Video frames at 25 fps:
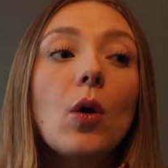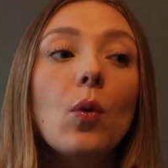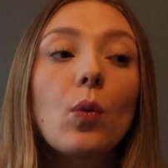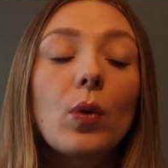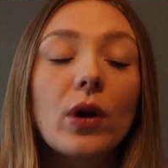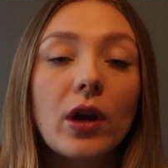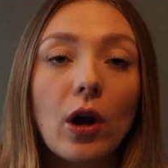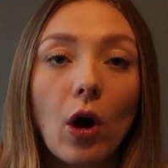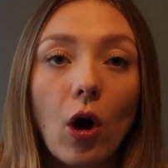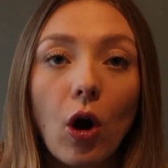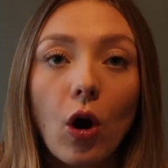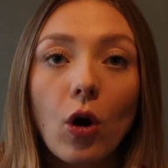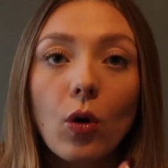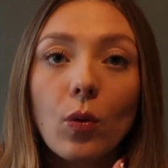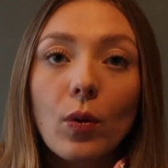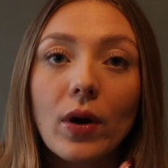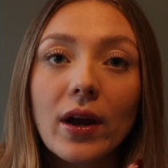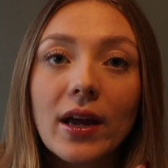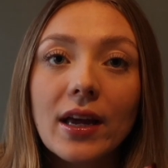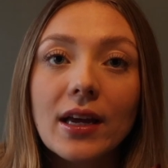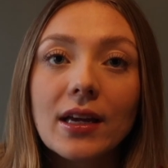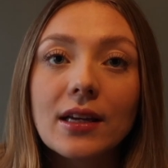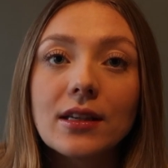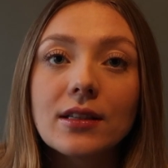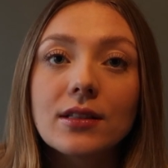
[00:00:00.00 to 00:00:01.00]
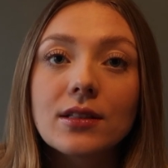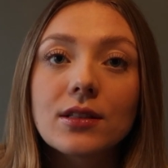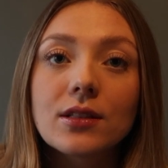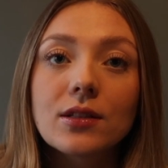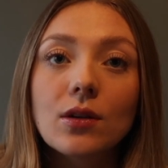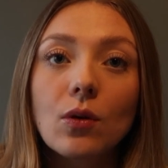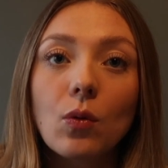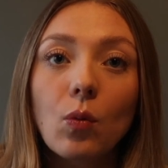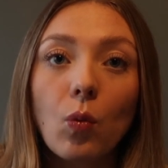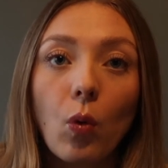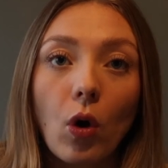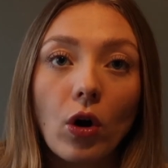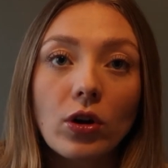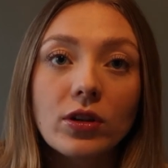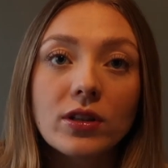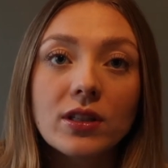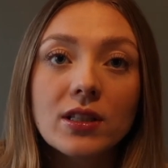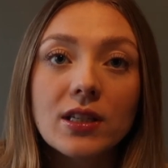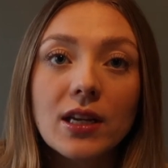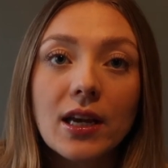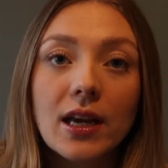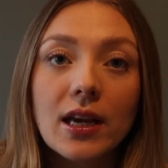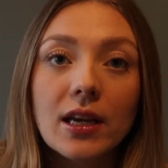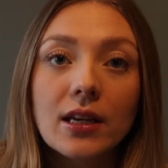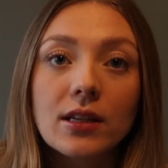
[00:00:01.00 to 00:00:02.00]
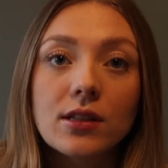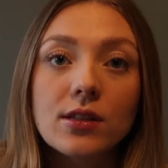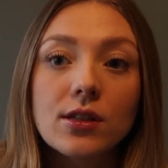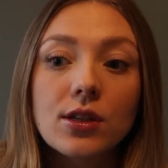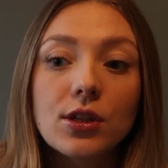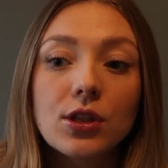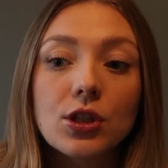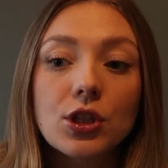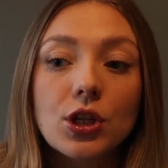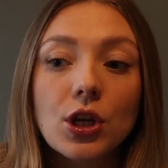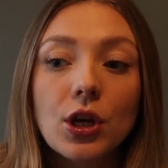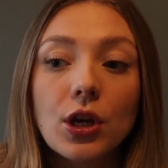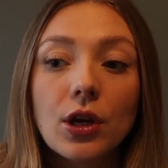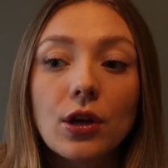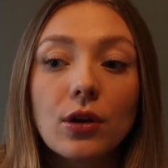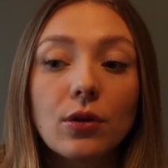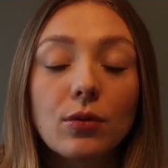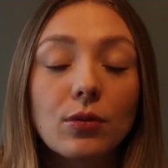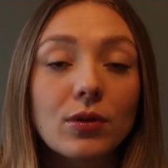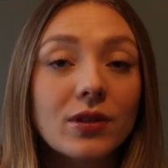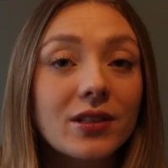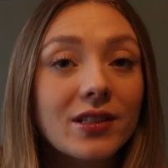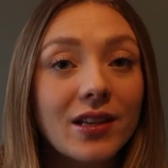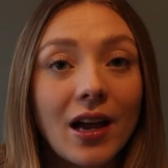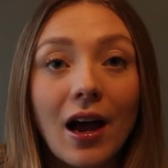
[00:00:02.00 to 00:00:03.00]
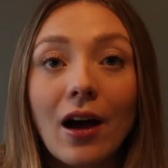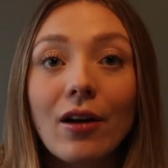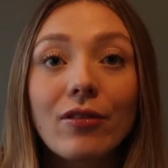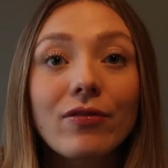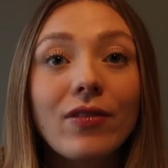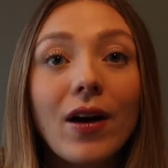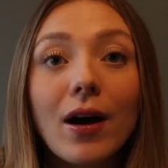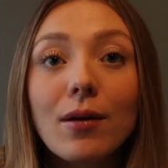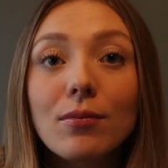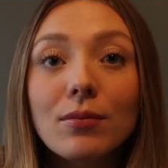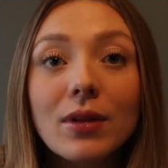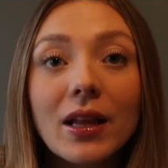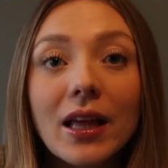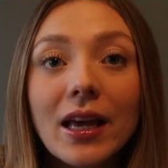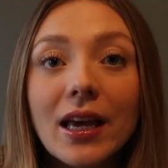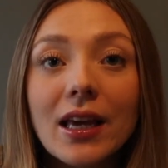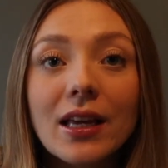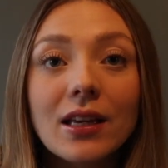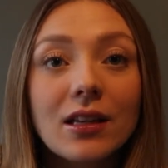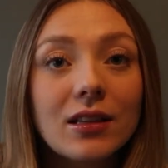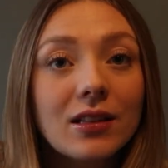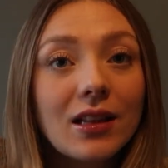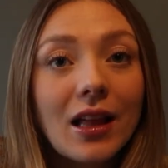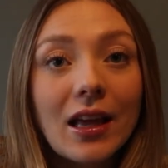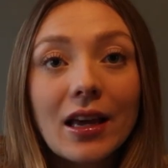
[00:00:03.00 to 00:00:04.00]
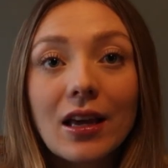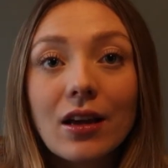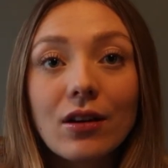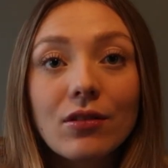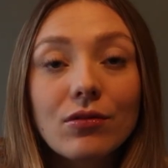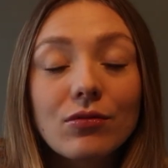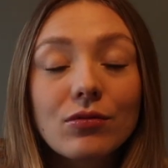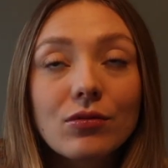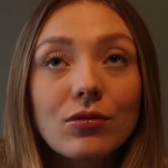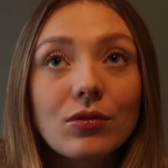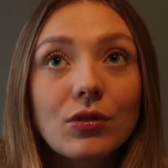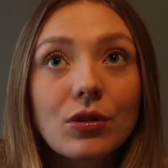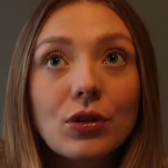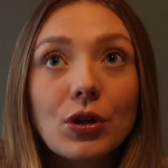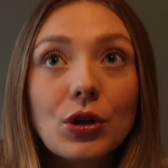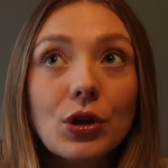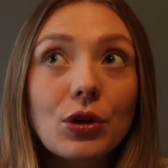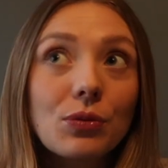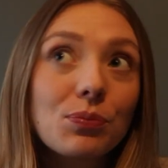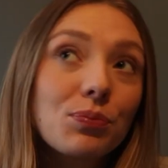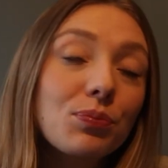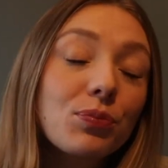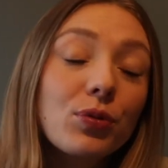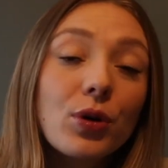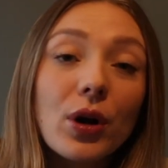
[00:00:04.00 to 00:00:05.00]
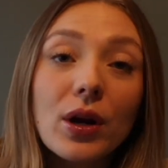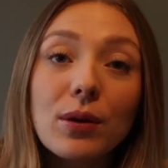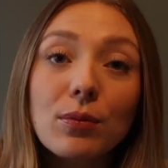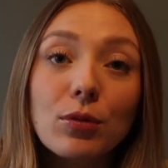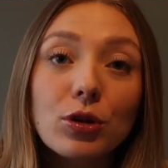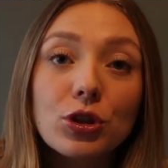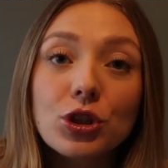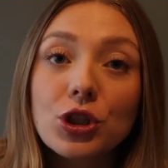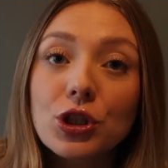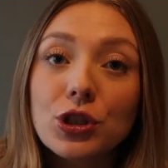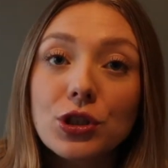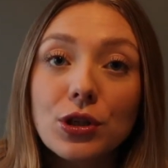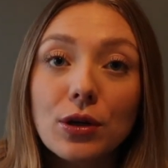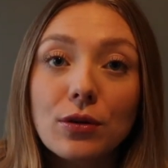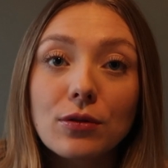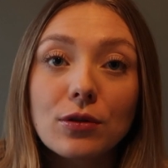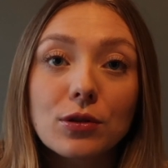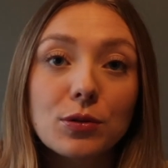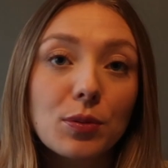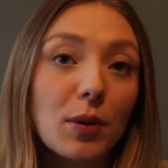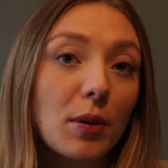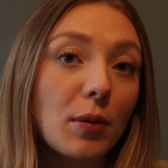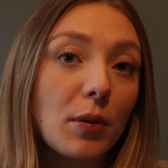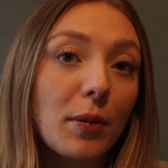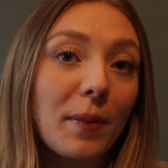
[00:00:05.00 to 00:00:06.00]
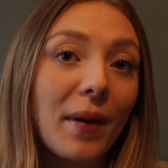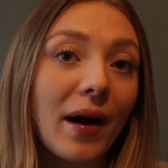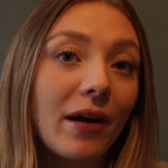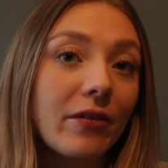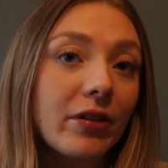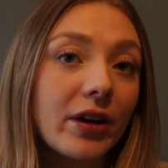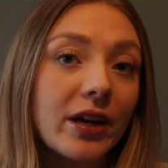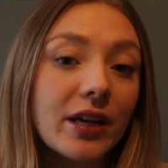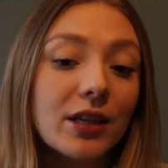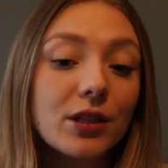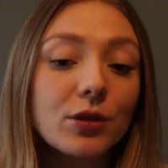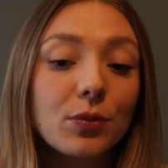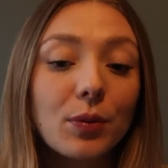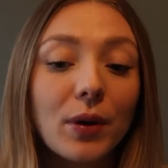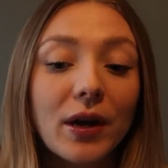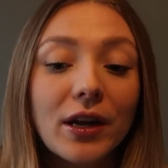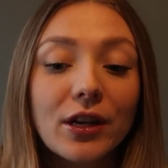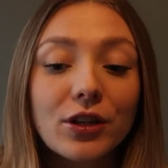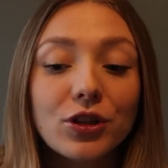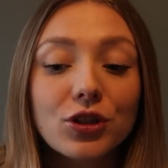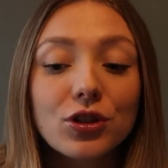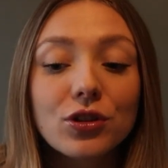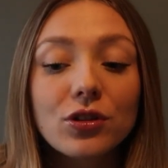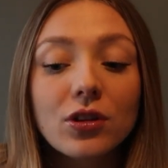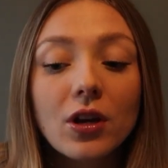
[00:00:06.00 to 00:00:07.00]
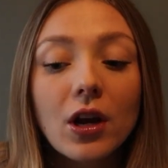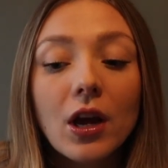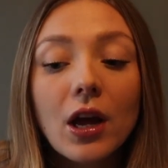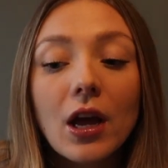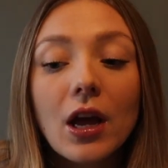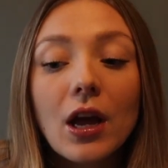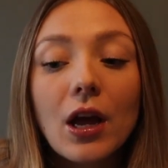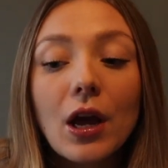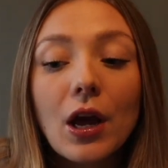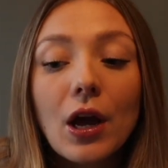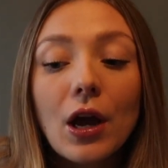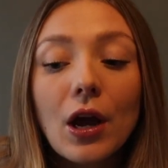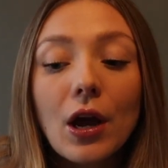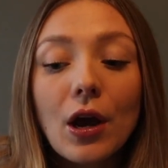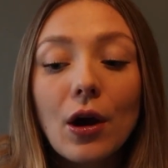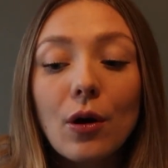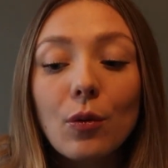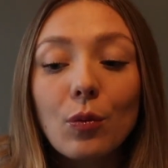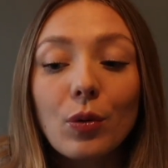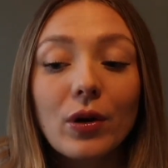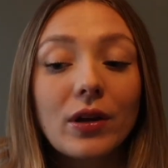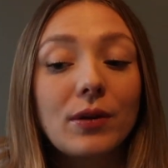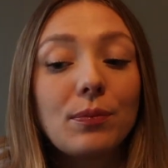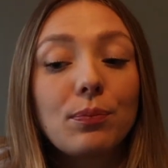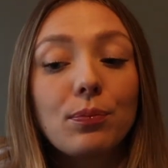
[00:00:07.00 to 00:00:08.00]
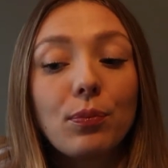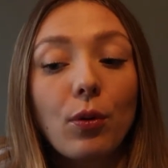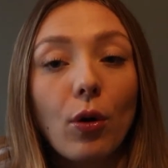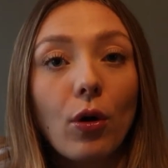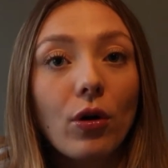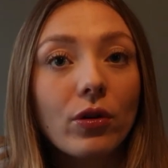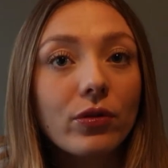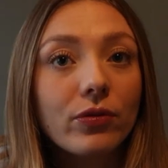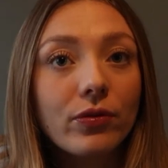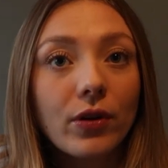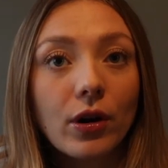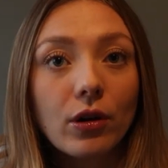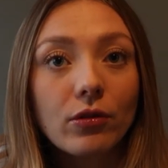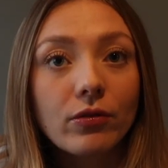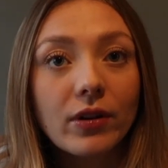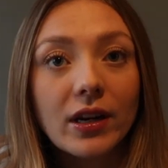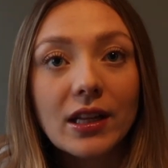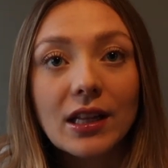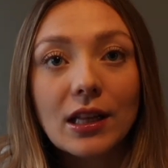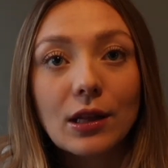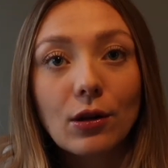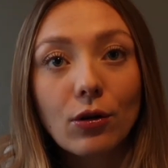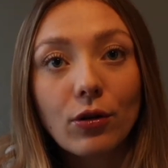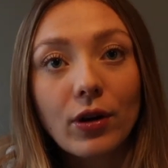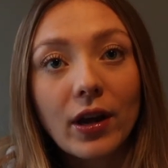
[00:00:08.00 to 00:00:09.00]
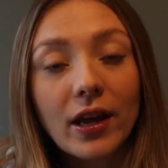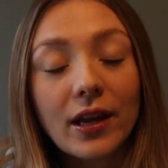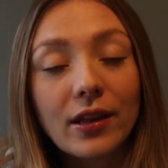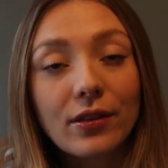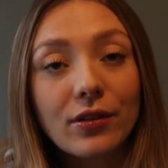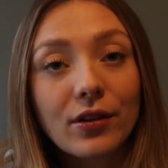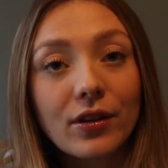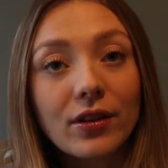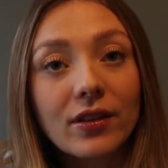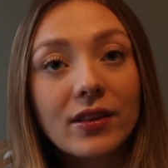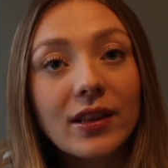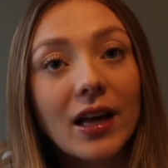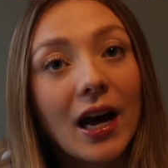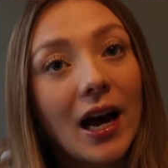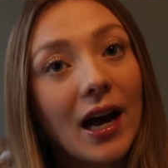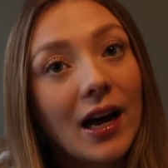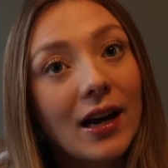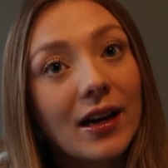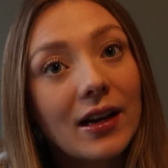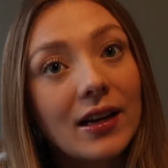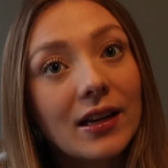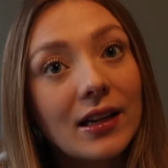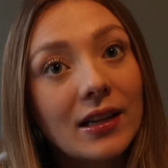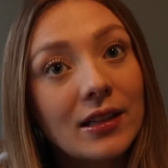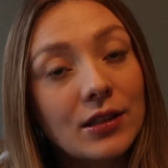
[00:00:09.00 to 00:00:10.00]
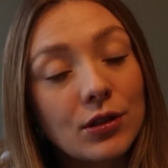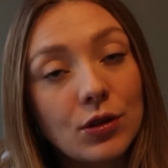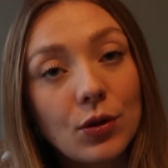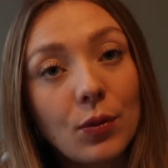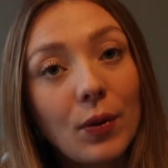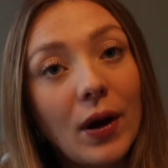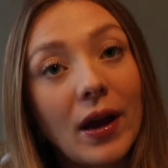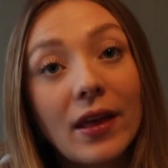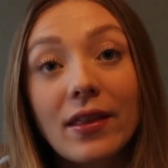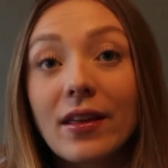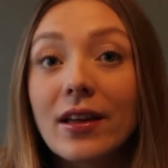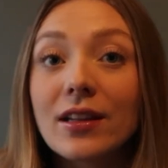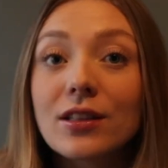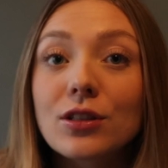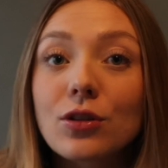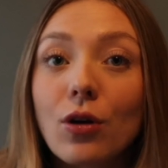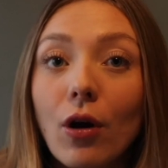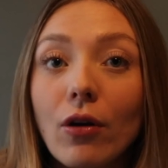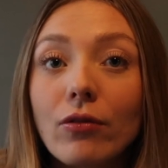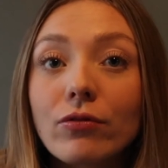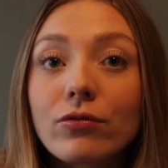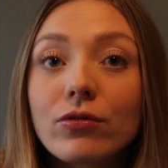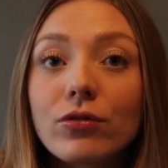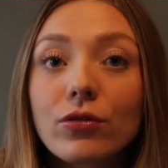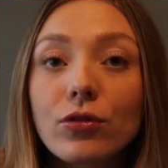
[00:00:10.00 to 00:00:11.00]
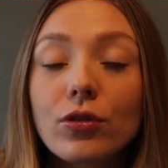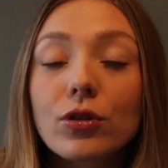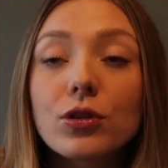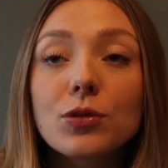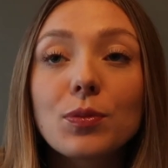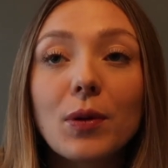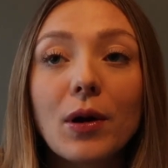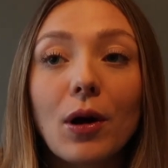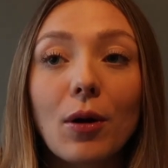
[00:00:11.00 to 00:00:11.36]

We always wanted to start a family, like pretty much as soon as we were married, which we both feel really lucky that that is the way that it's gone for us.